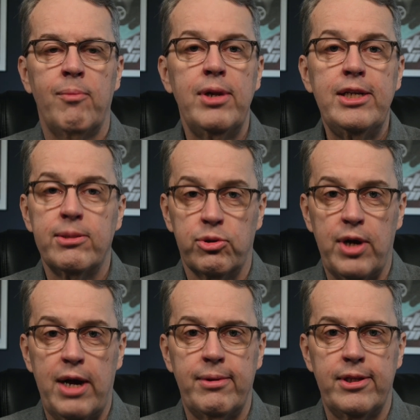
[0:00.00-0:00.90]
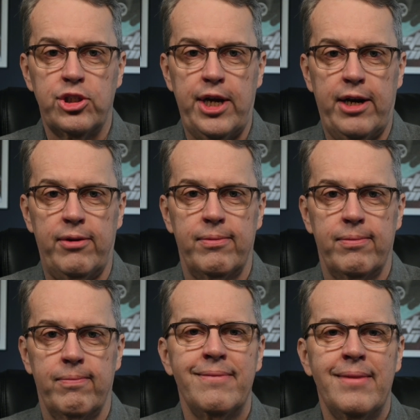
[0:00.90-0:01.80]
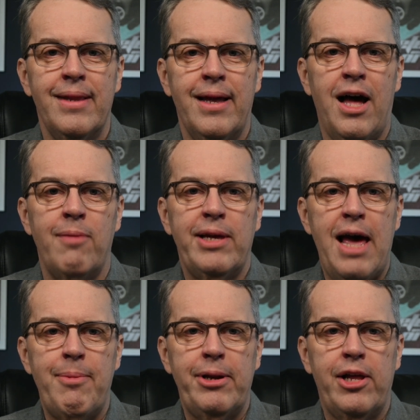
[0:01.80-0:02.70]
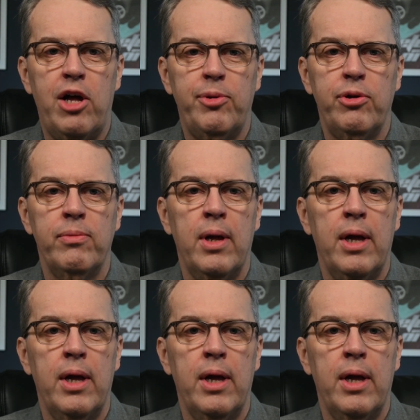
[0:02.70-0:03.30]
please subscribe to this channel. I'll be happy to help you.